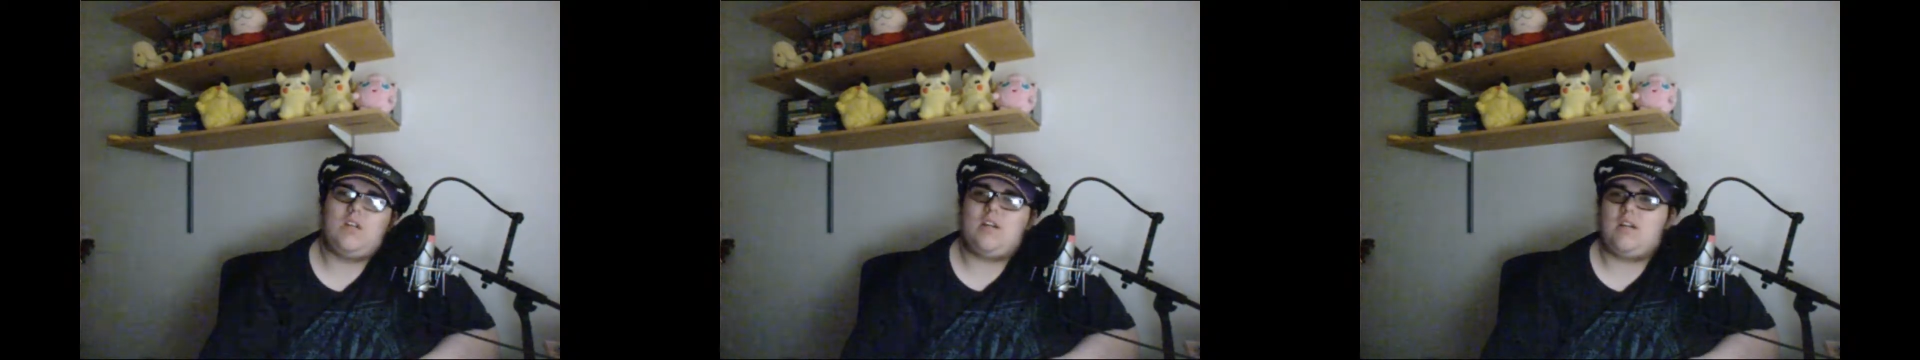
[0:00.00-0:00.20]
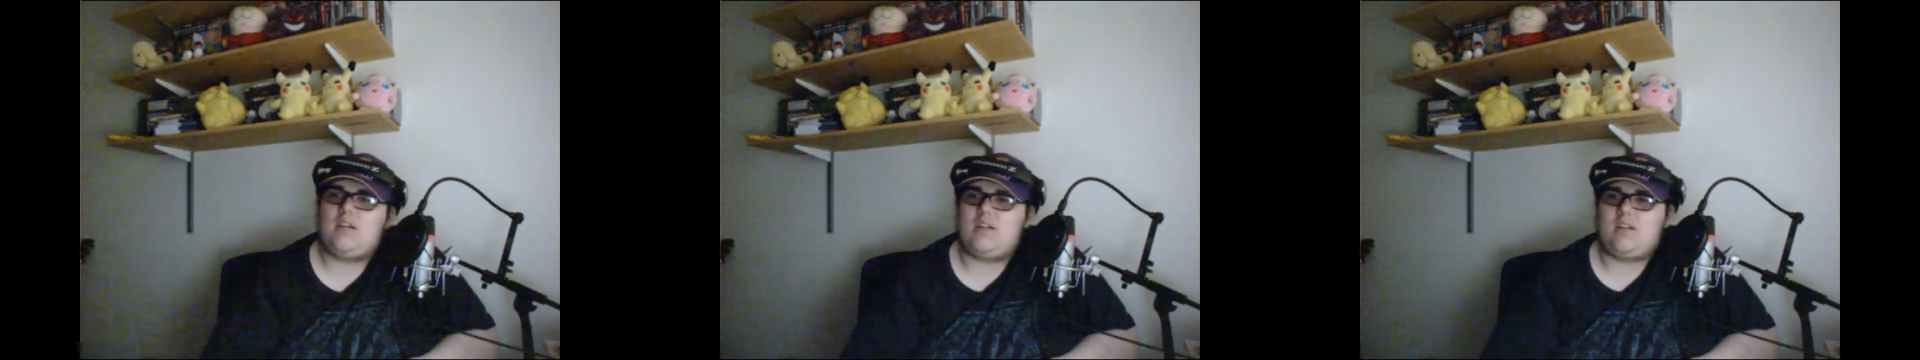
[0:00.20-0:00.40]

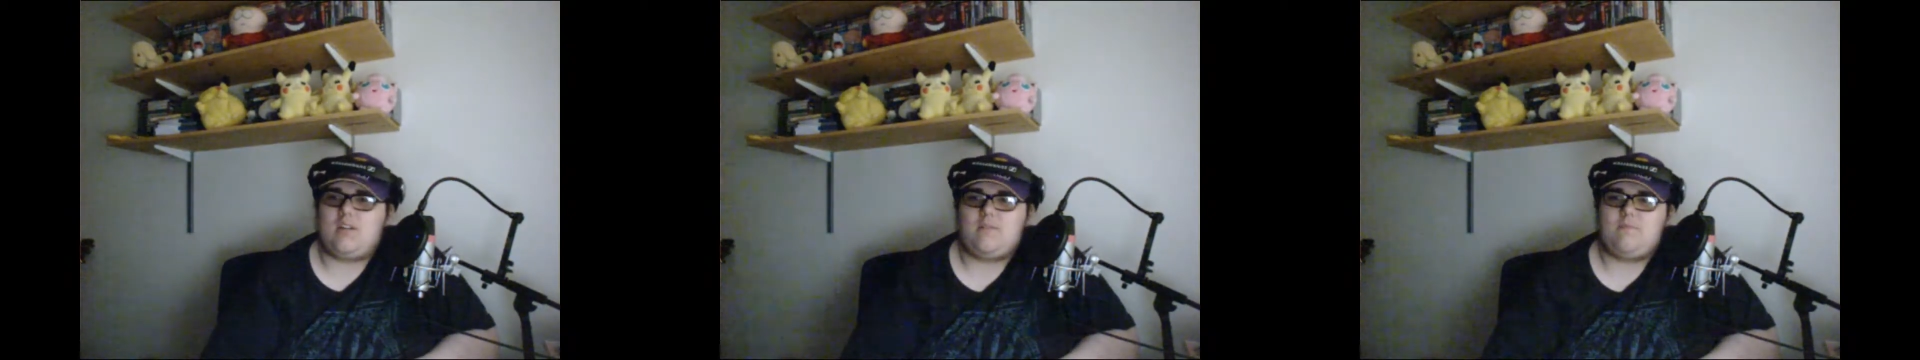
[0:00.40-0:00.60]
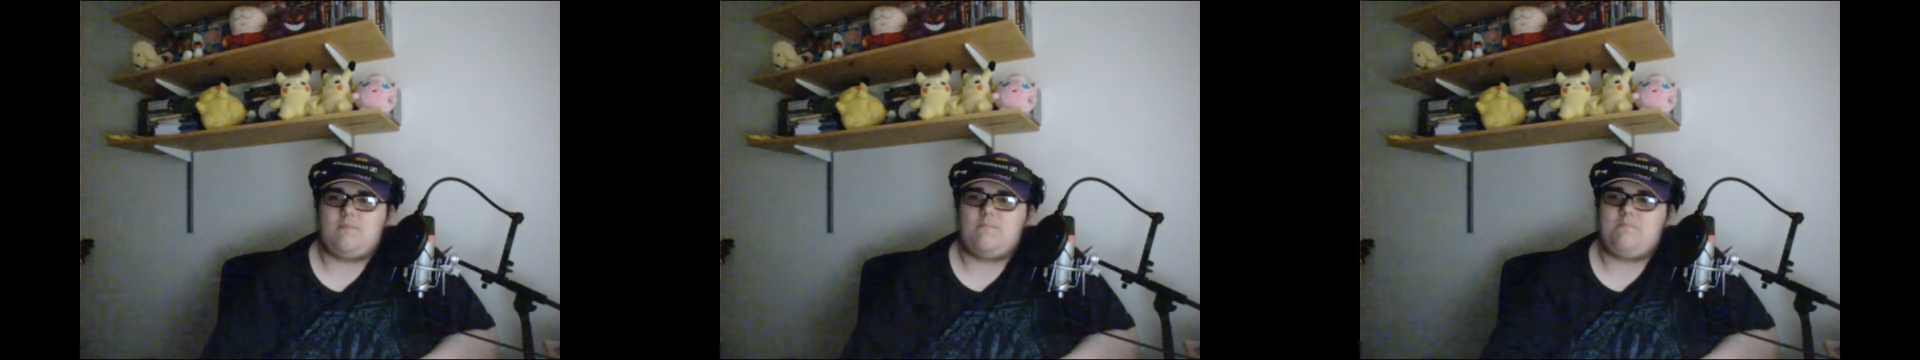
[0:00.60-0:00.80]

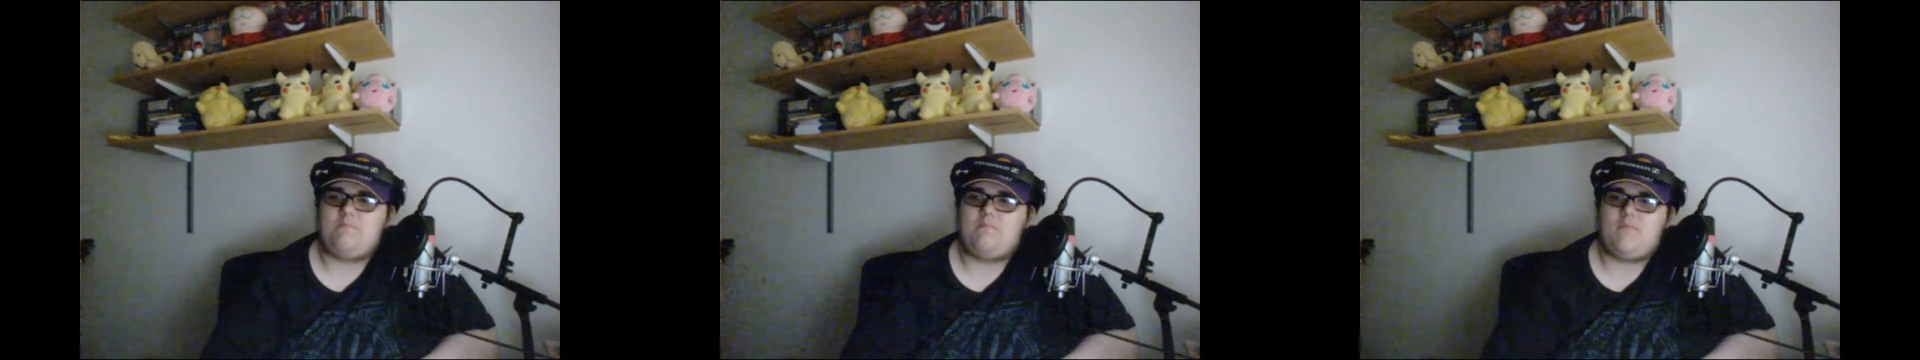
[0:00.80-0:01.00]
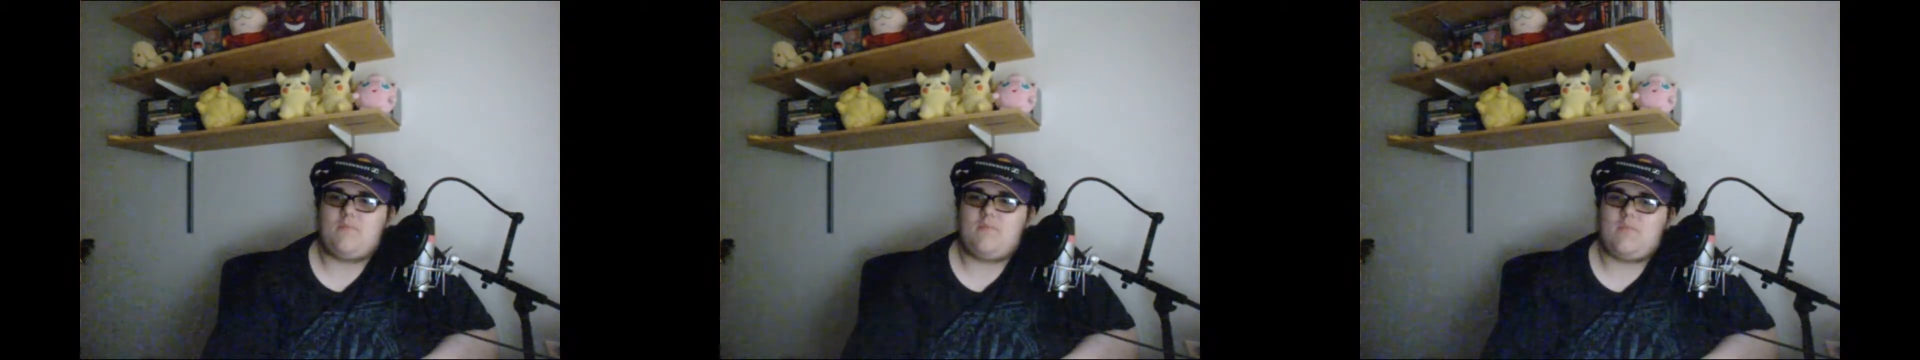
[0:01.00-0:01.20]

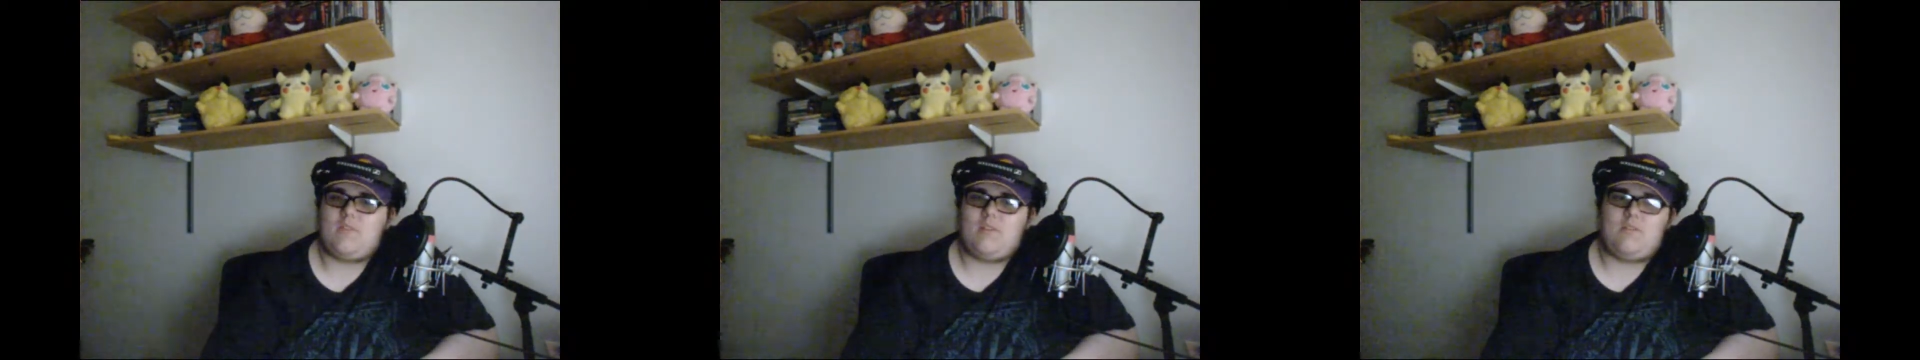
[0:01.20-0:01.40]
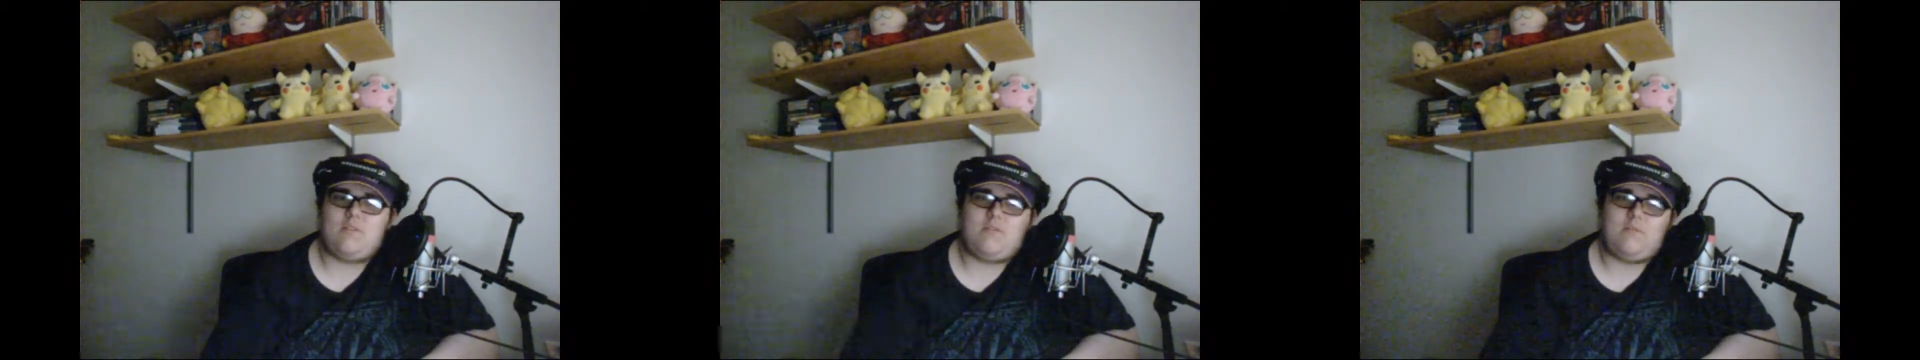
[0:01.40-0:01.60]

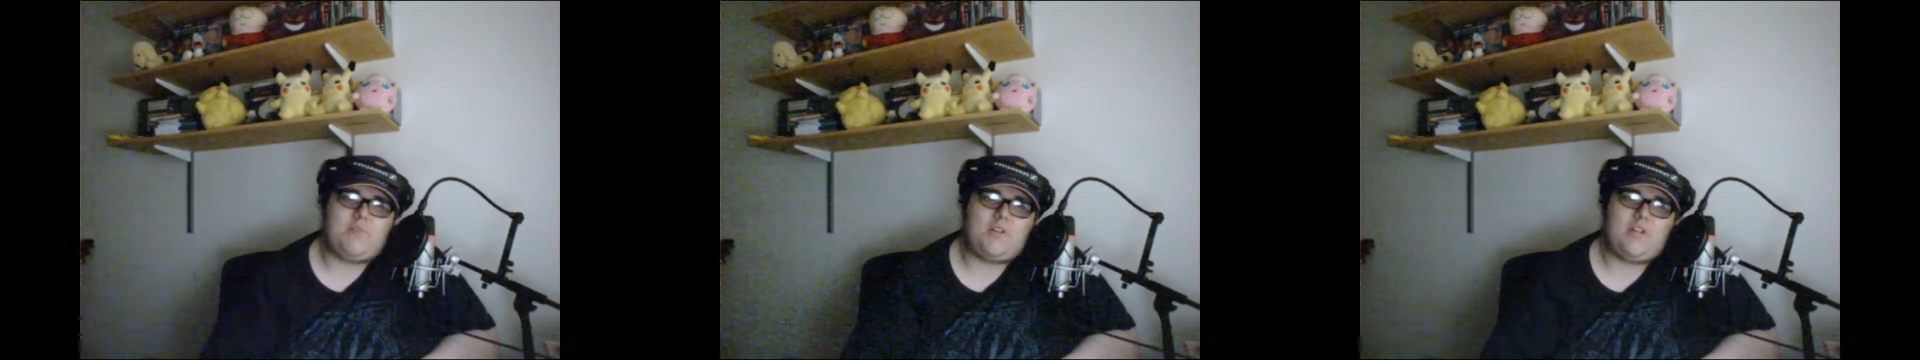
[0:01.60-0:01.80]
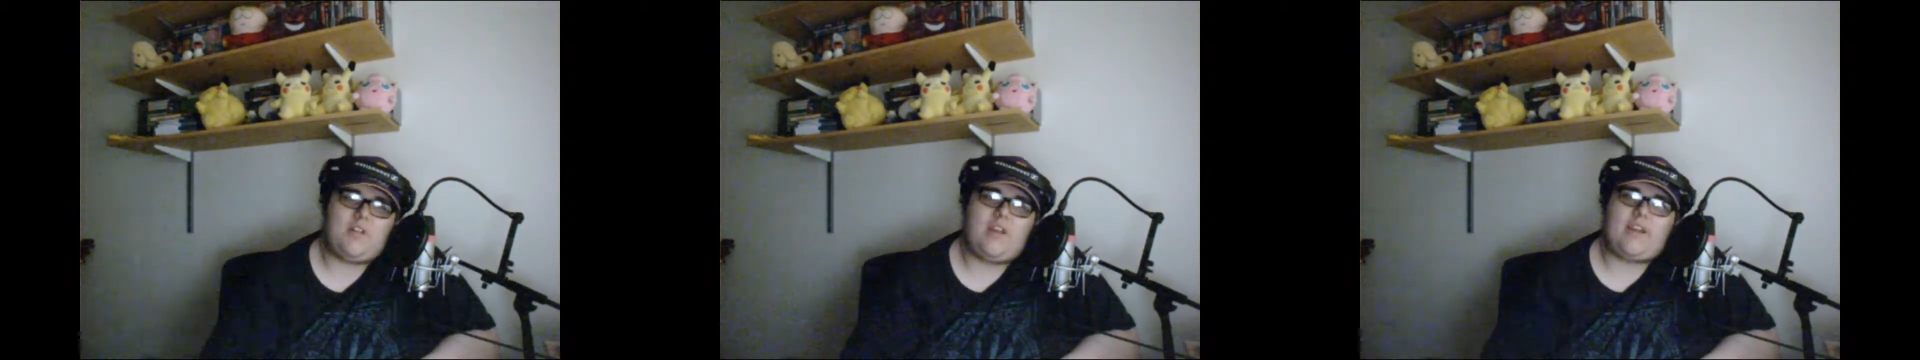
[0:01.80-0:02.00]

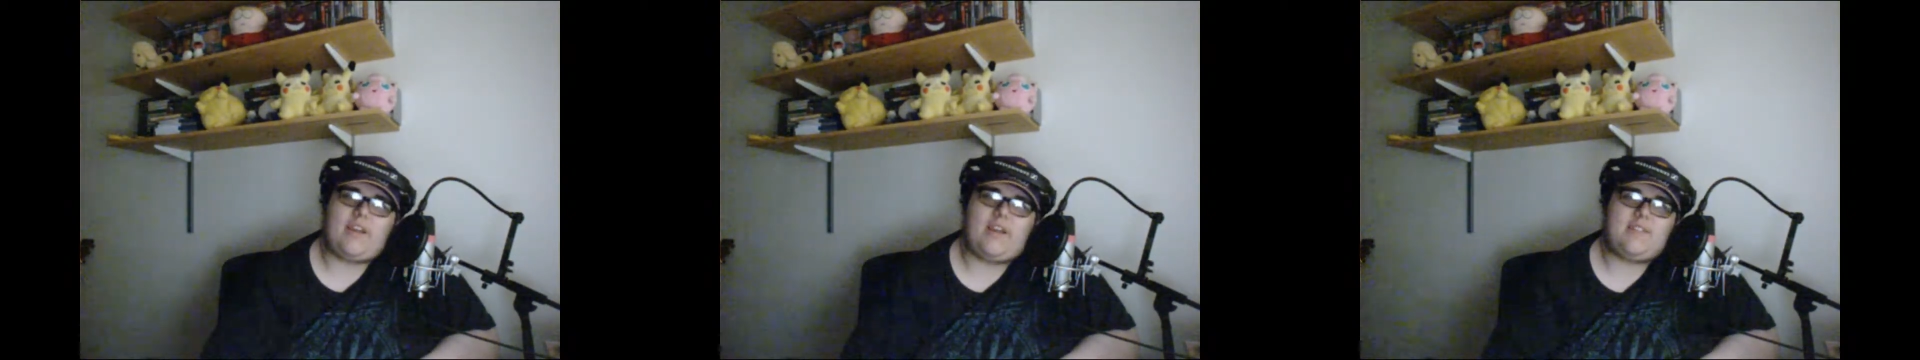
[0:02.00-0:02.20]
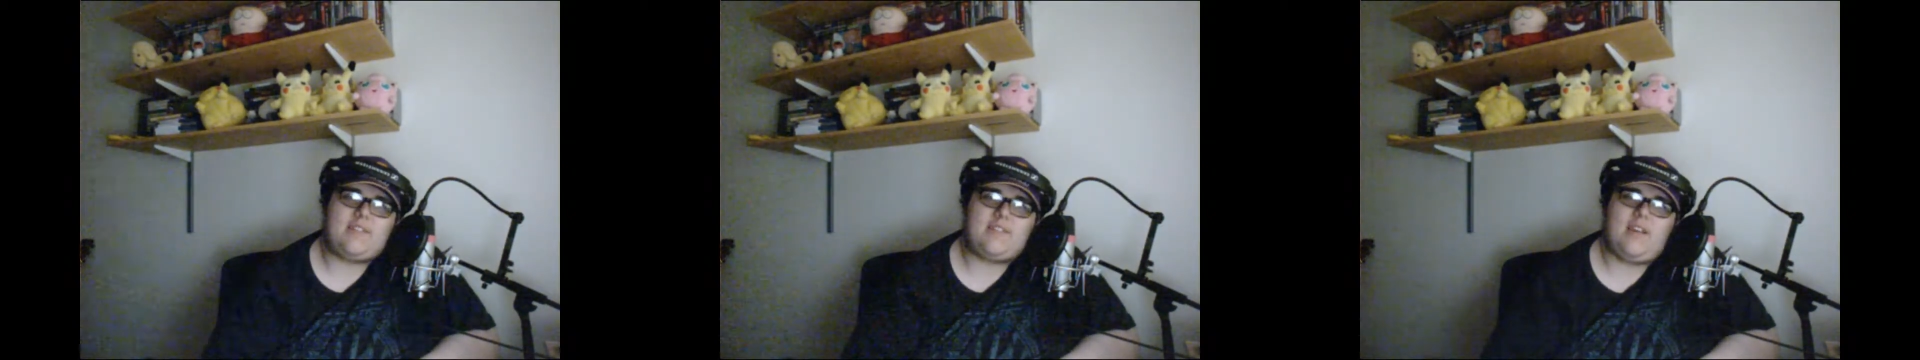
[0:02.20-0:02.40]
But like
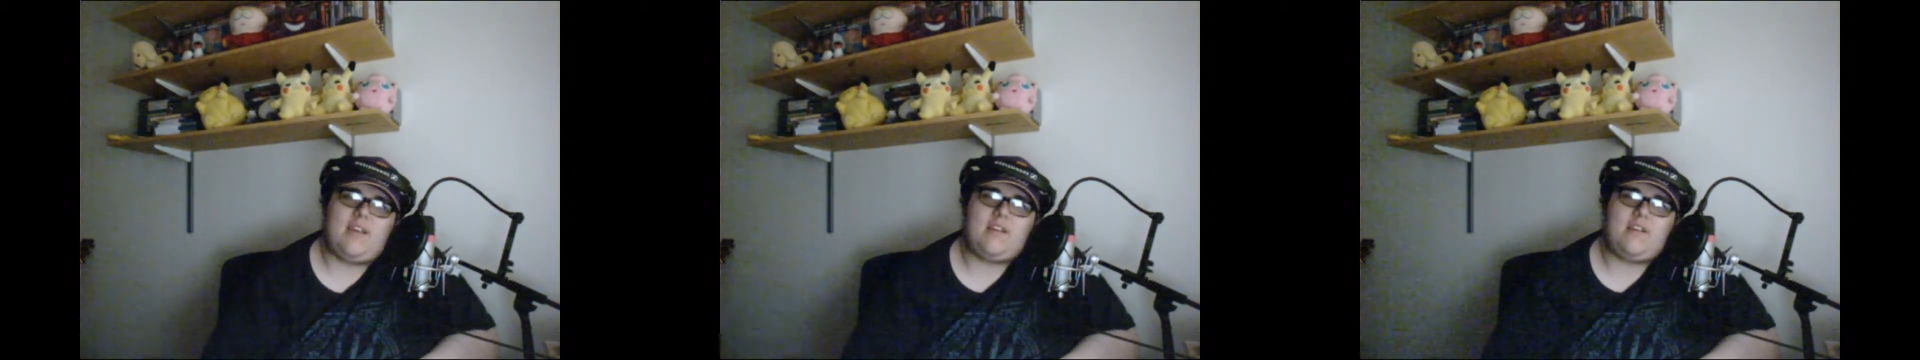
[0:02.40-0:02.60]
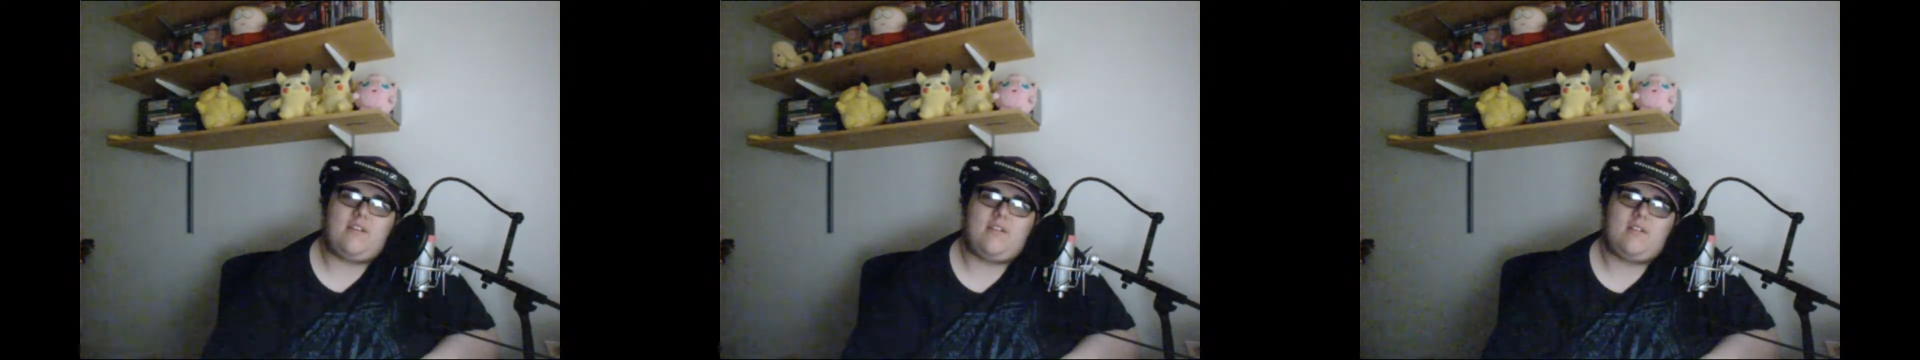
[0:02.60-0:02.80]
I
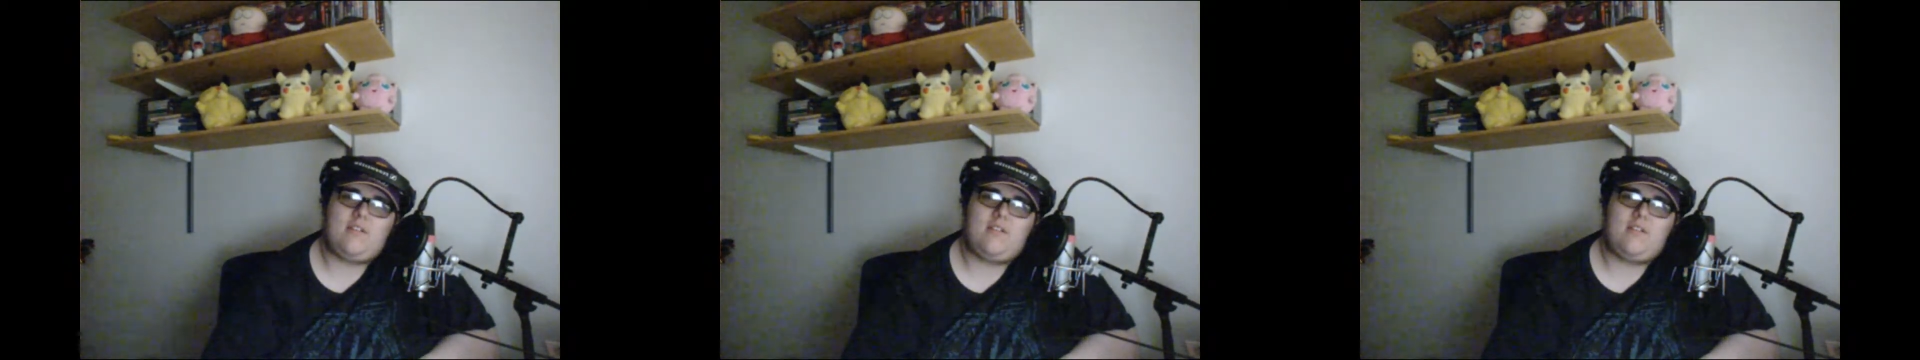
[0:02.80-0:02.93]
said,